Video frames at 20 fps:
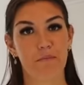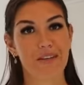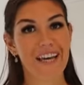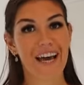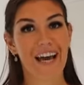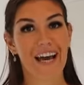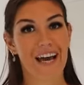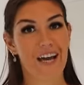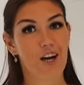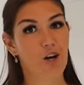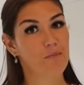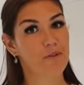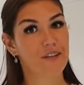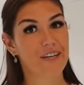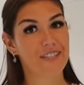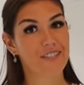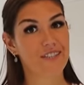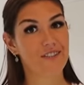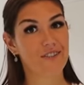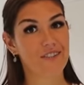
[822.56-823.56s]
But yeah, I hope you
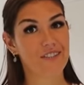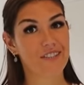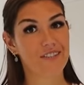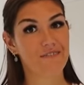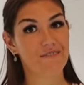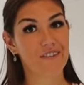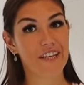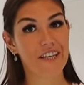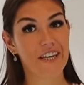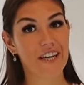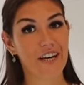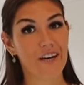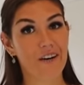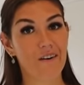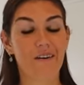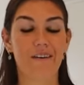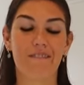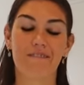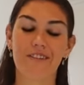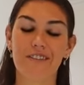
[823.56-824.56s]
guys enjoyed this
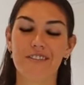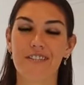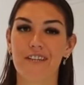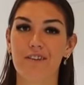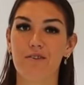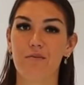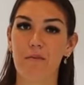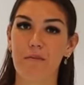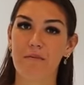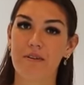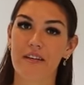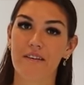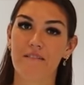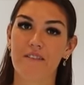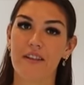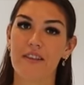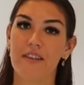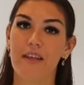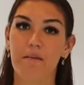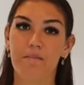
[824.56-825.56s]
video. If you did, remember to give
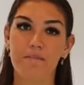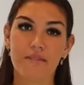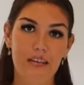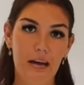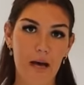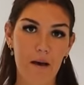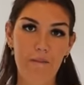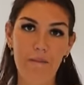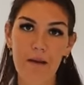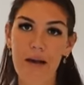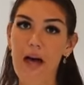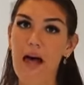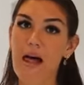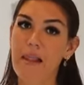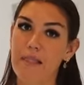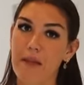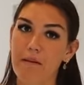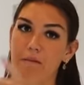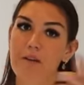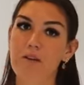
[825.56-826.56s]
it a thumbs up.
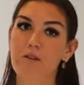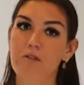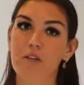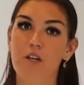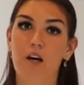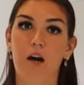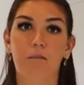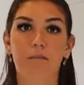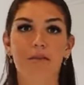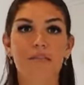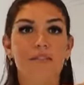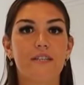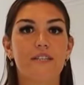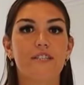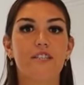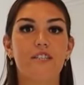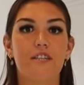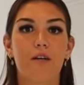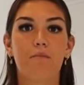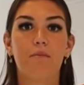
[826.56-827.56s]
Let me know in the comment
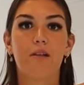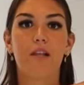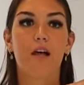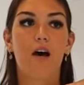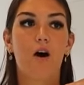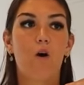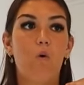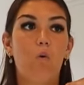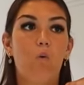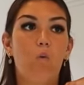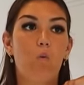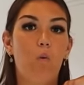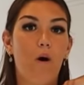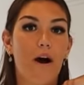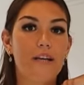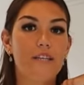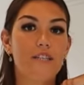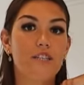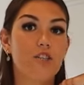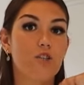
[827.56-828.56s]
section down below
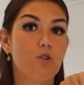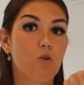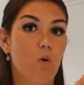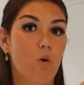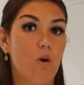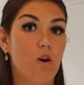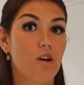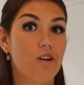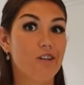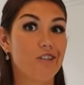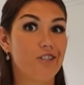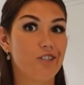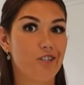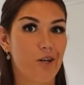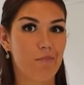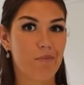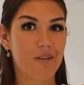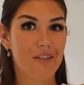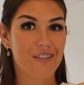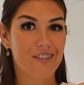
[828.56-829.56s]
what your
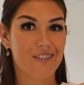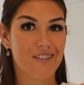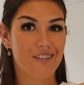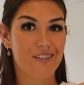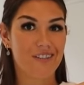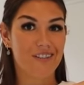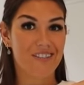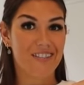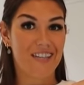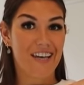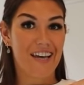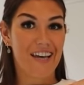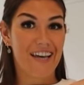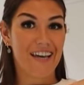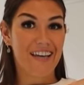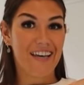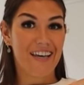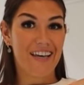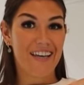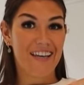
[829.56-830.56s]
shopping list looks
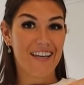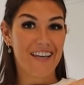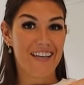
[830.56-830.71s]
like.